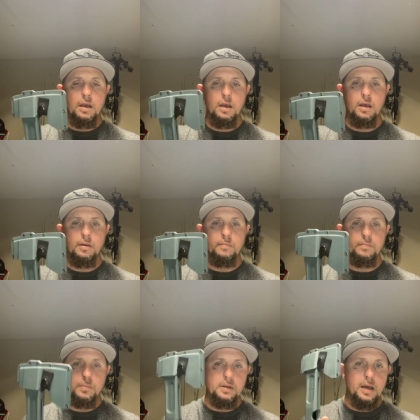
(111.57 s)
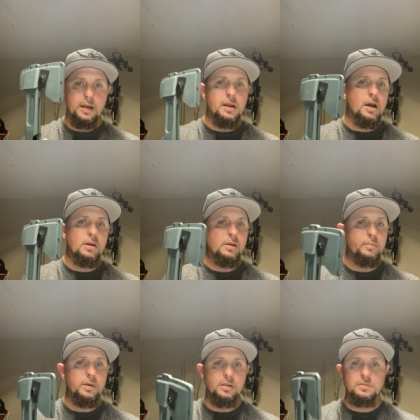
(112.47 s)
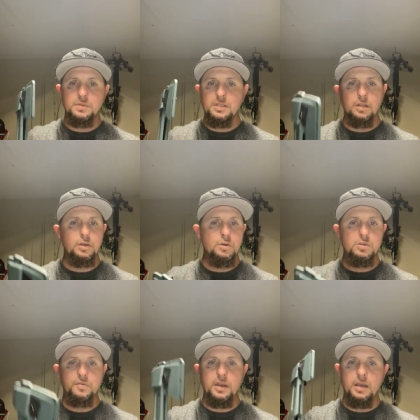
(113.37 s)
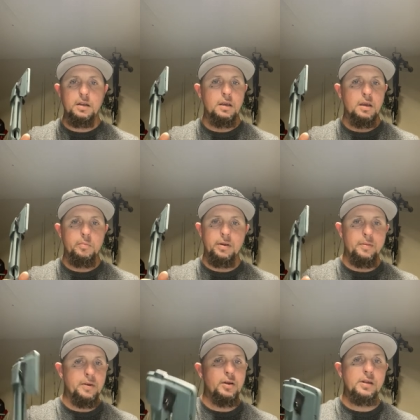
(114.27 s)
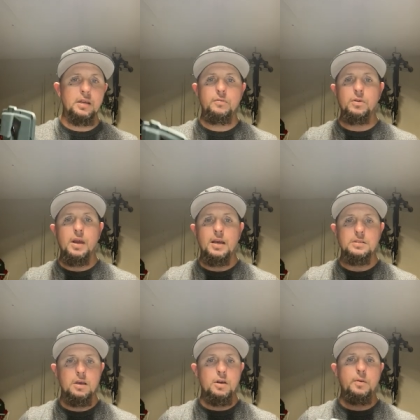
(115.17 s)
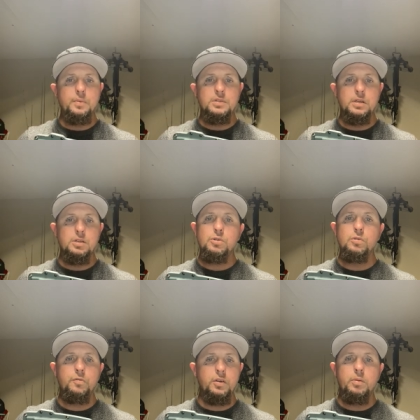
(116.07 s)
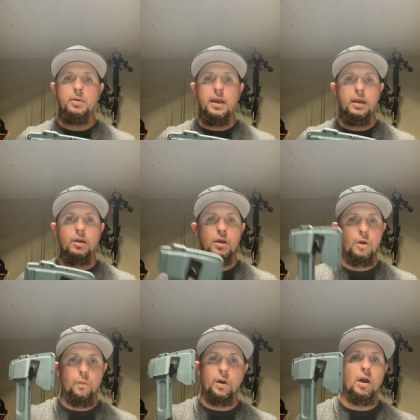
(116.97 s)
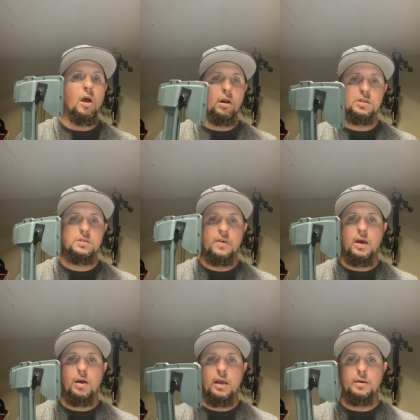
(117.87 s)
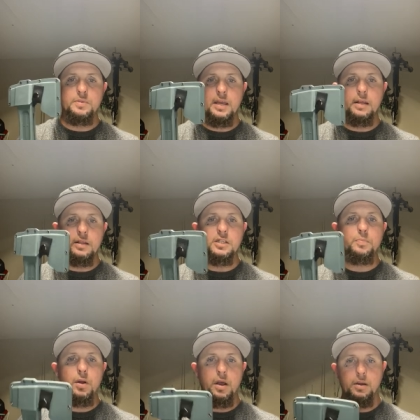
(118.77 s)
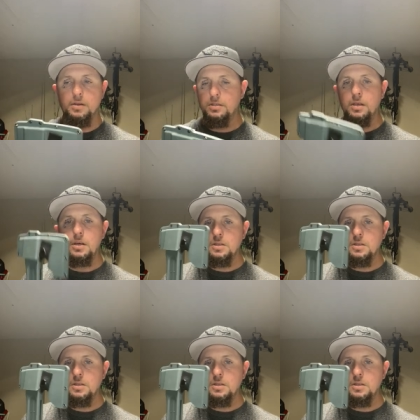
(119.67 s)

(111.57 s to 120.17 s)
Um, but not a knock on Camillus. I'm still a huge fan, but I'm here to give you guys 100% true feedback, regardless of how I obtain these products.